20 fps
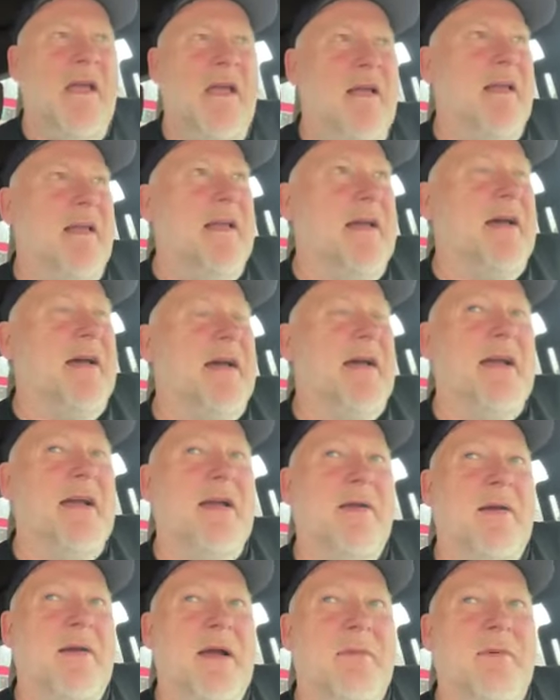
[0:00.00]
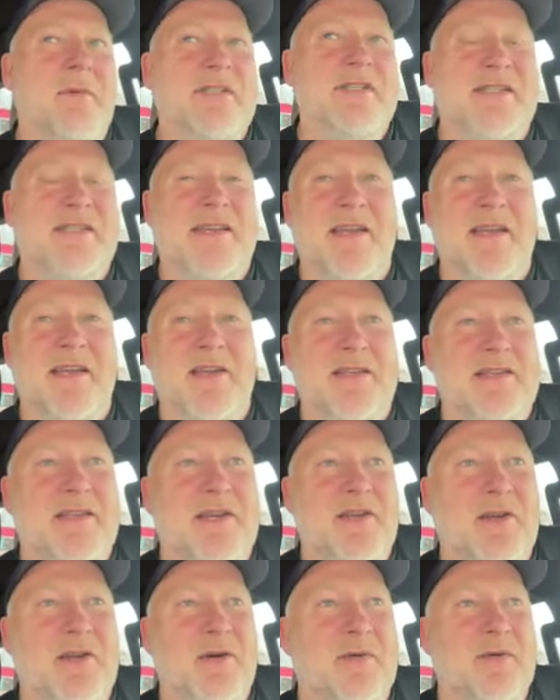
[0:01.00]
Yeah, I would just say it's,
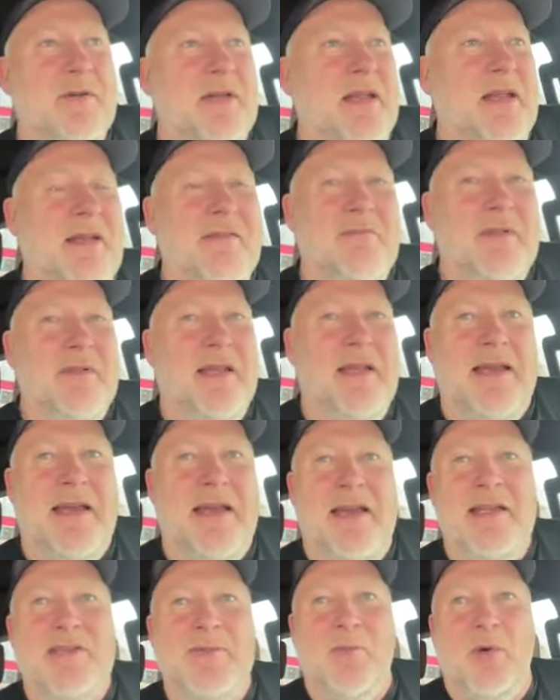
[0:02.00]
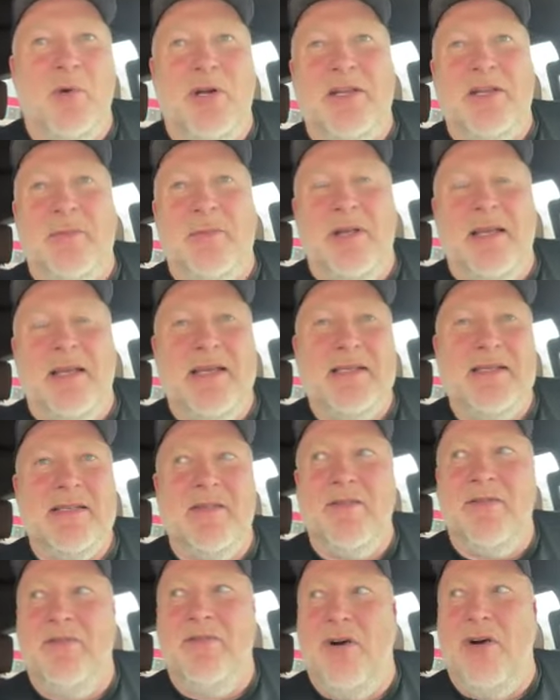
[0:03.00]
like any sport that plays in
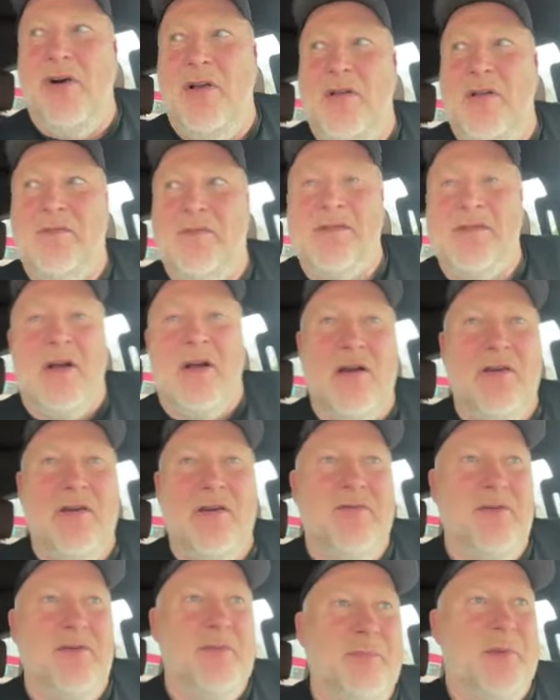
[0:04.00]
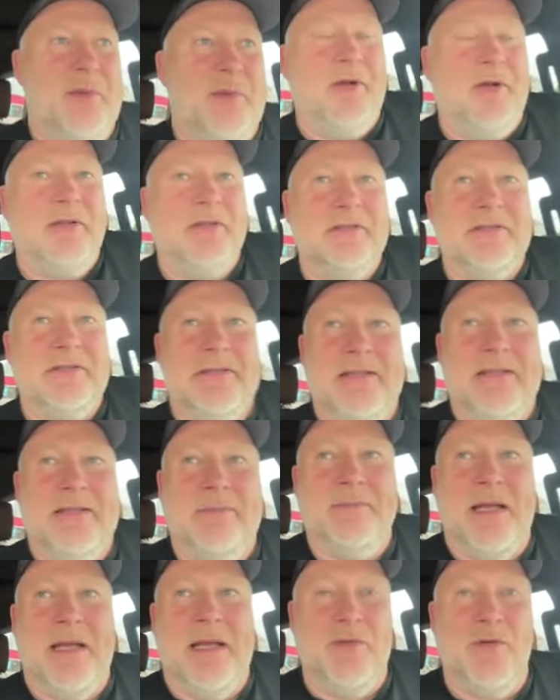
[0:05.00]
the fall, soccer, football,
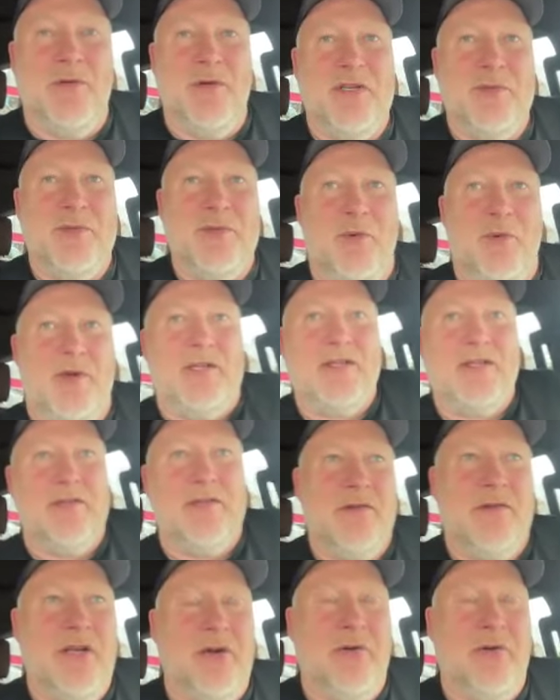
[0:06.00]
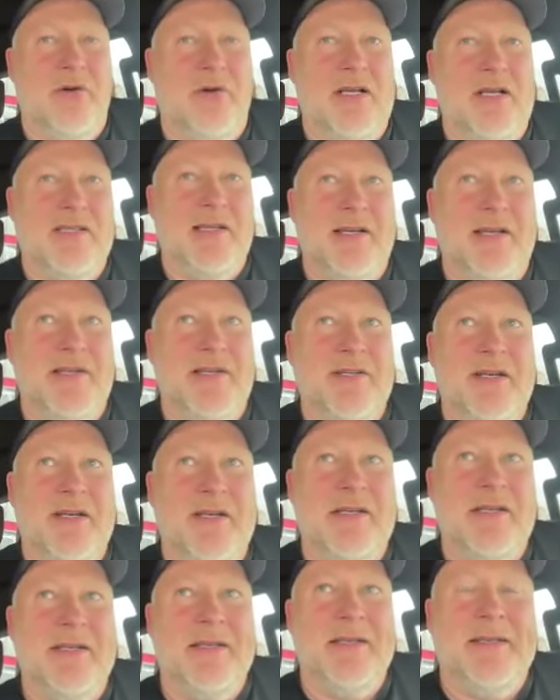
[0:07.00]
outdoor sports, cross
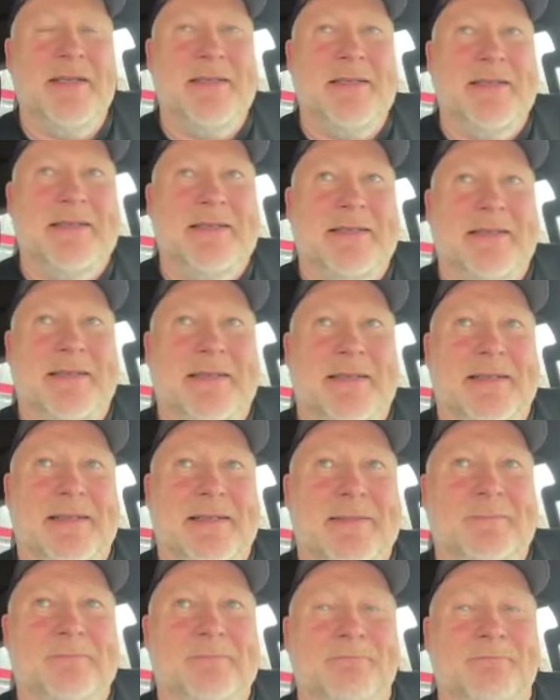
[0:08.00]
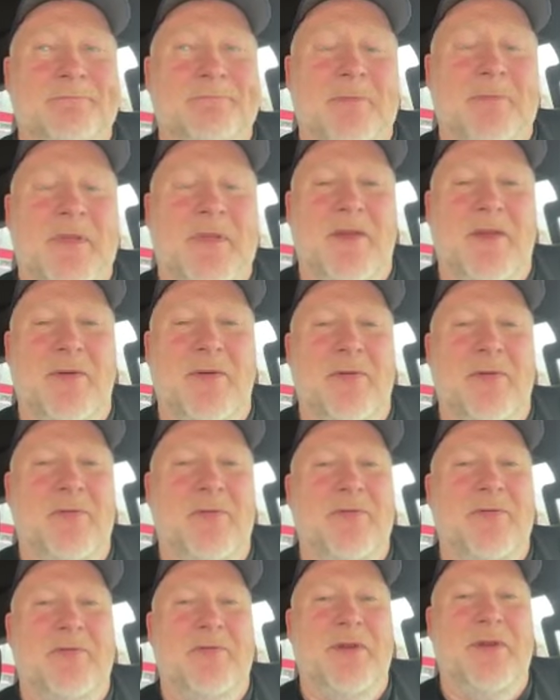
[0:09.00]
country, you
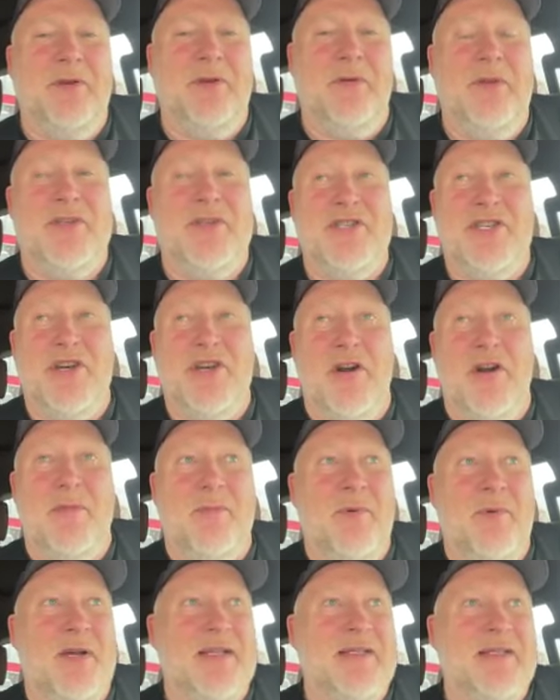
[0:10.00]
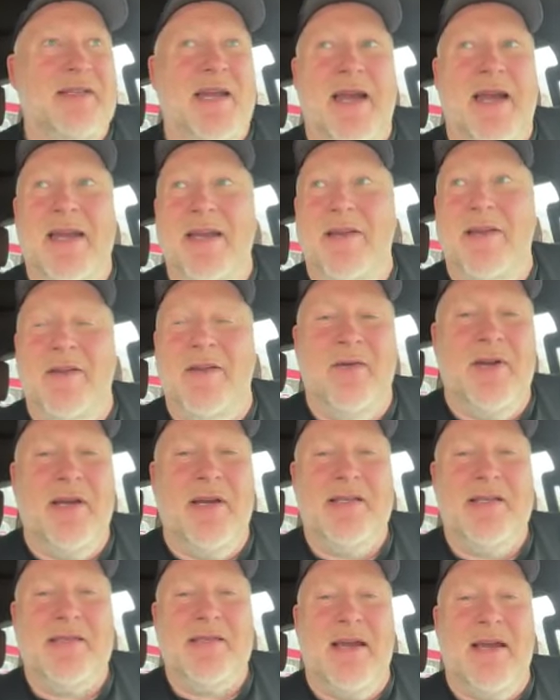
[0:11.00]
start when it's 90
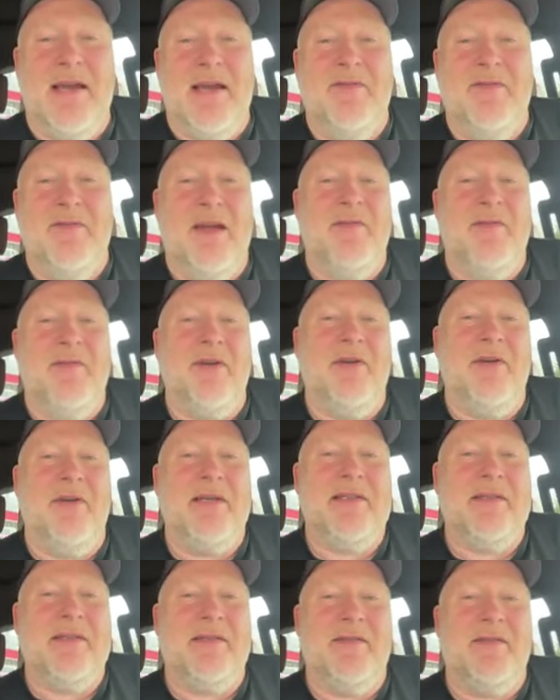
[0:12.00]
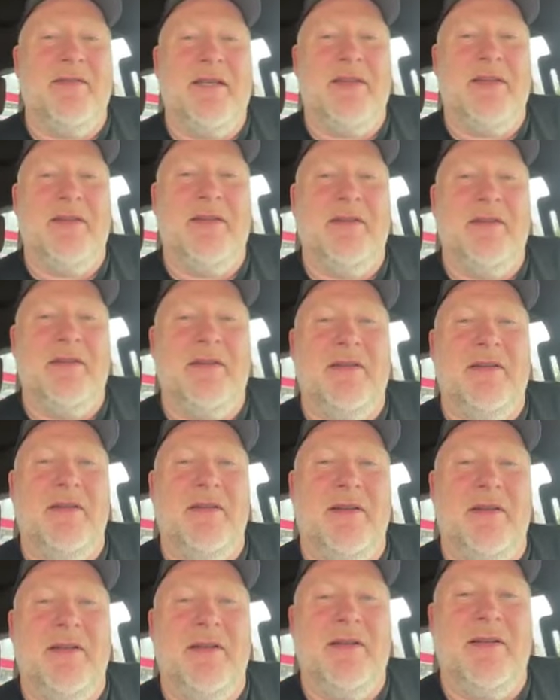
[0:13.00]
degrees, 95 degrees in
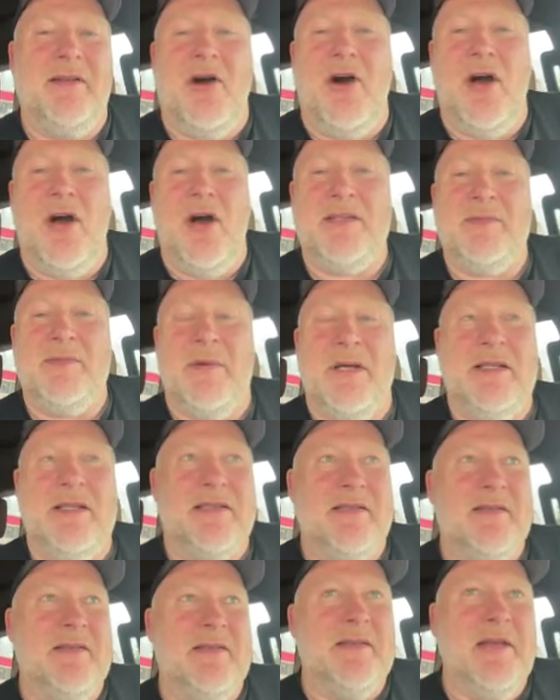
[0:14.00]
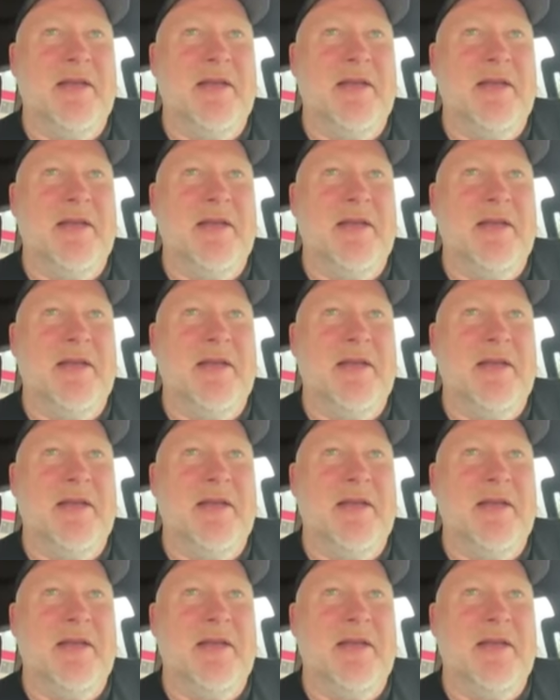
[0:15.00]
the August months,